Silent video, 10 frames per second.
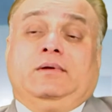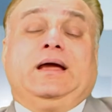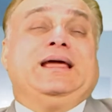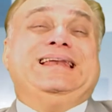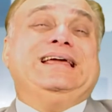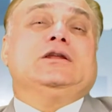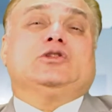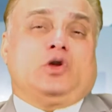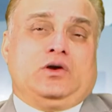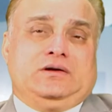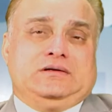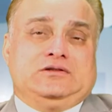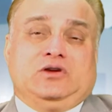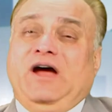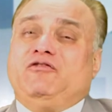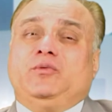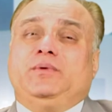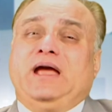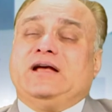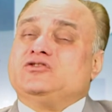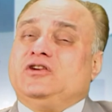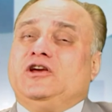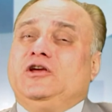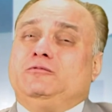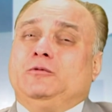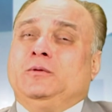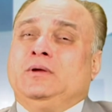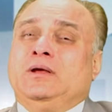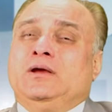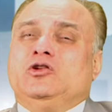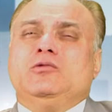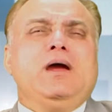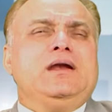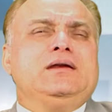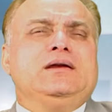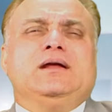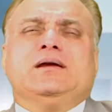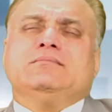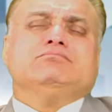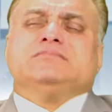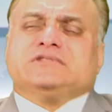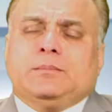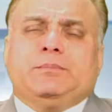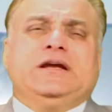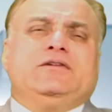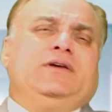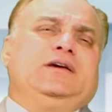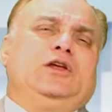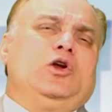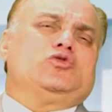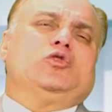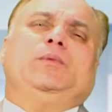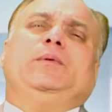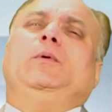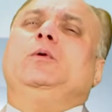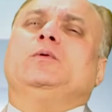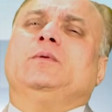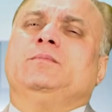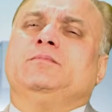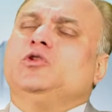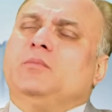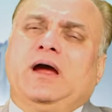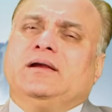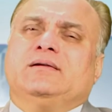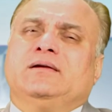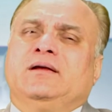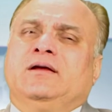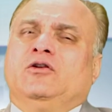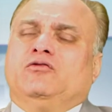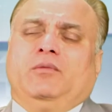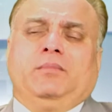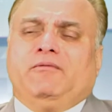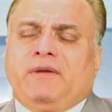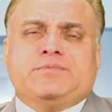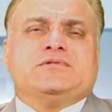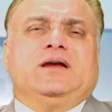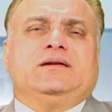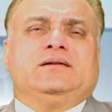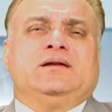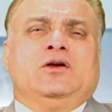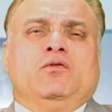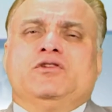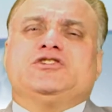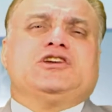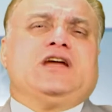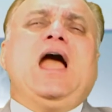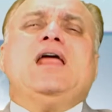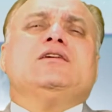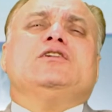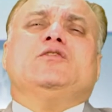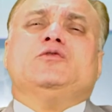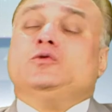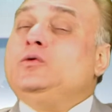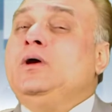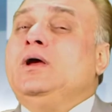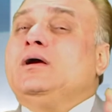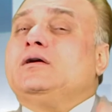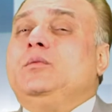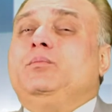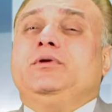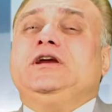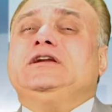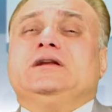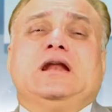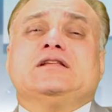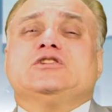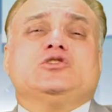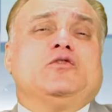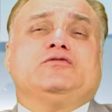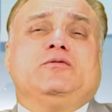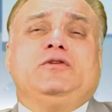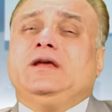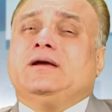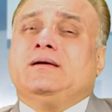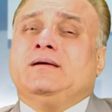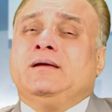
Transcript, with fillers: like legal authorities, you have to be extra careful. You might need a complete weekly horoscope report, you might, from my website, which can give you complete analysis of the week,